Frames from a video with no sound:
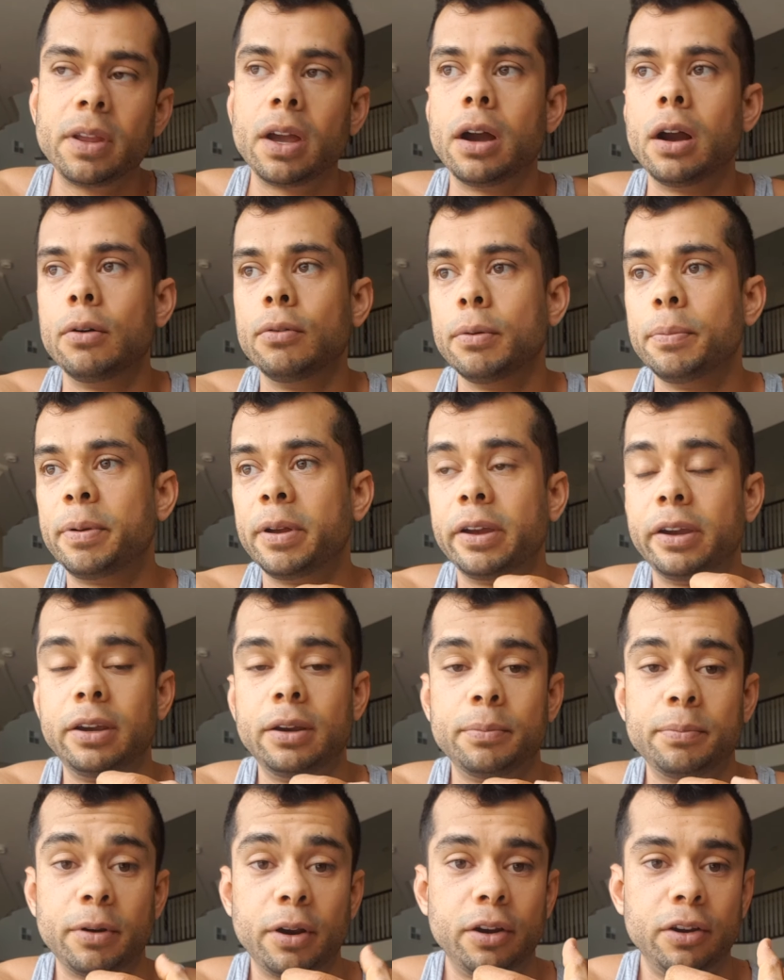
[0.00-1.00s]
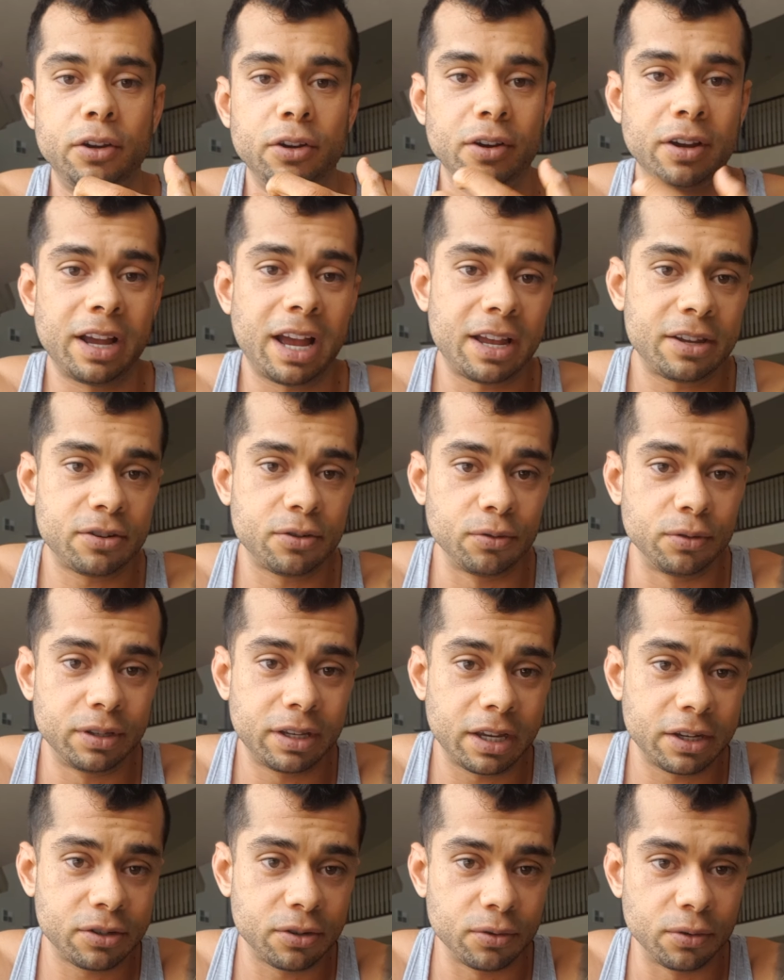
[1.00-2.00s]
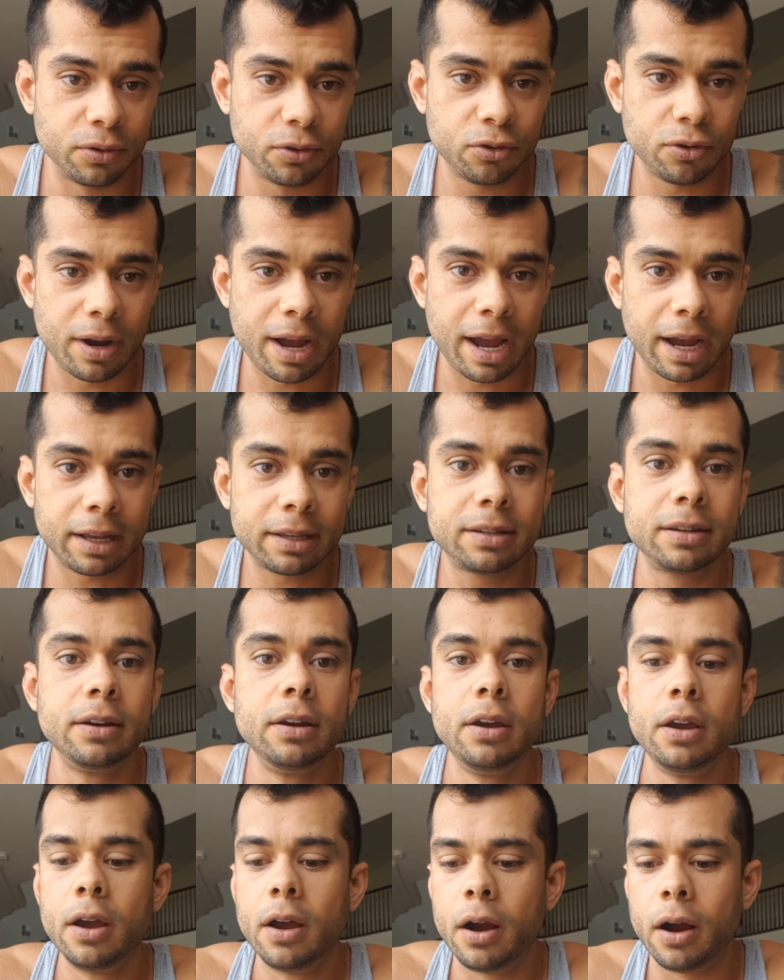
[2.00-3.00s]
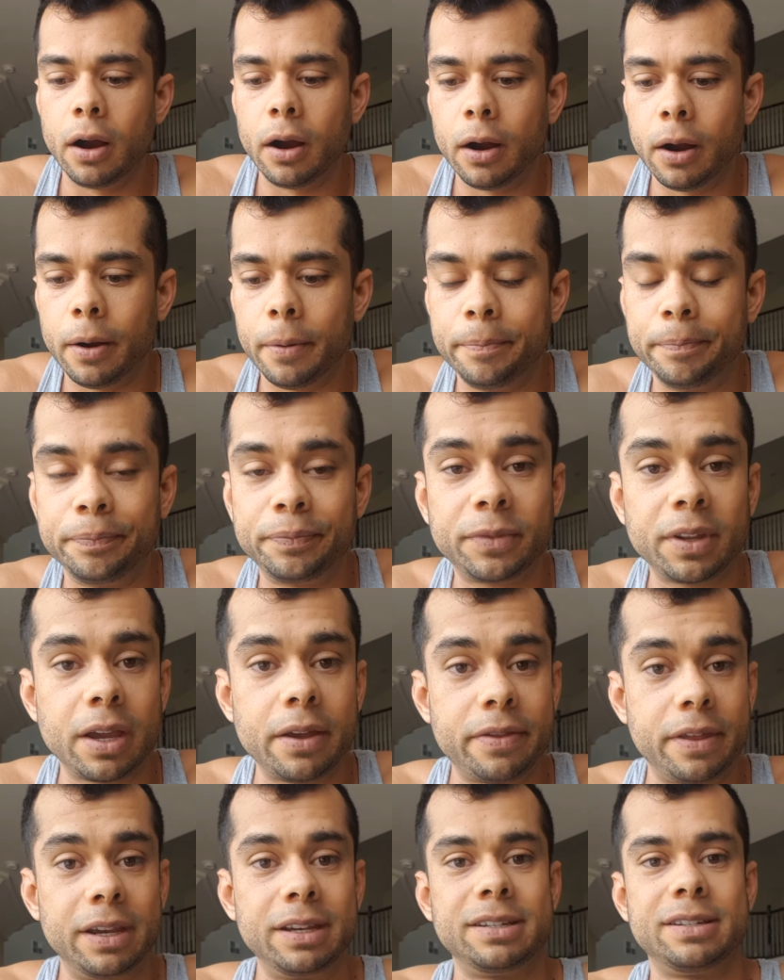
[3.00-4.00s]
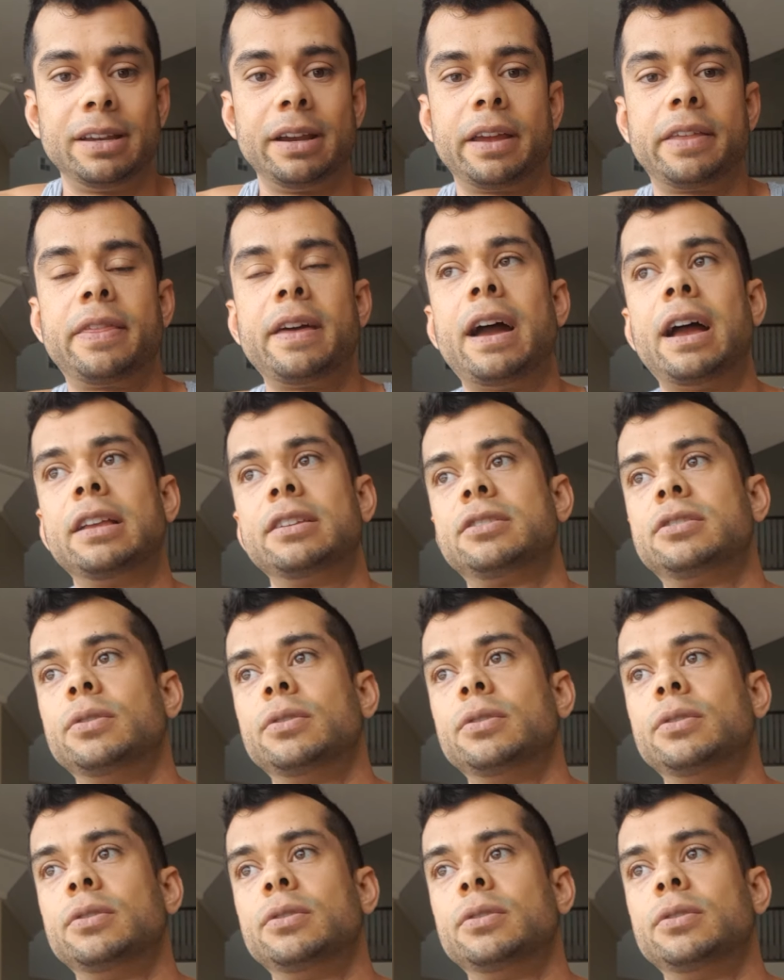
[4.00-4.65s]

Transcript: uh, repairing your gastrointestinal tract, um, things like that.